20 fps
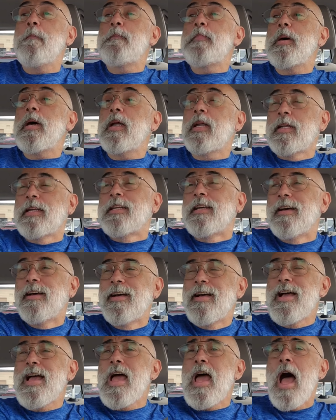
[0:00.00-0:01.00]
But
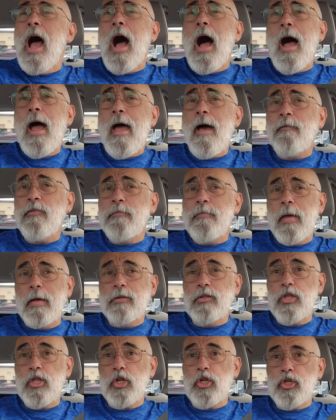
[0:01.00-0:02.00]
I haven't been
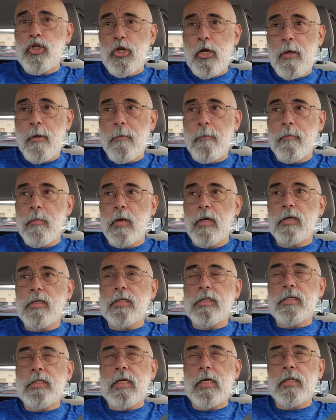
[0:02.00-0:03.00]
to the gym
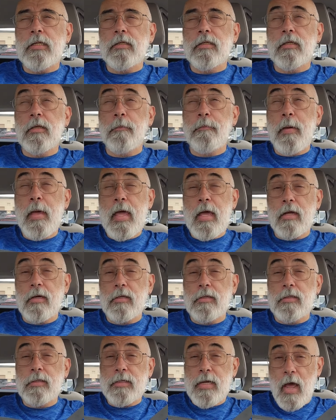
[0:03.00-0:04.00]
since the
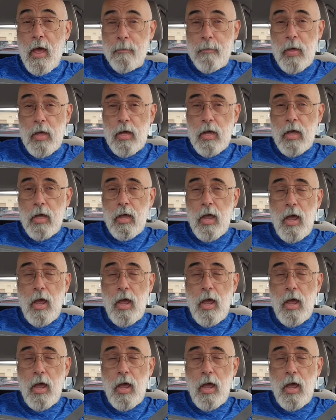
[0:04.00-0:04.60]
pandemic,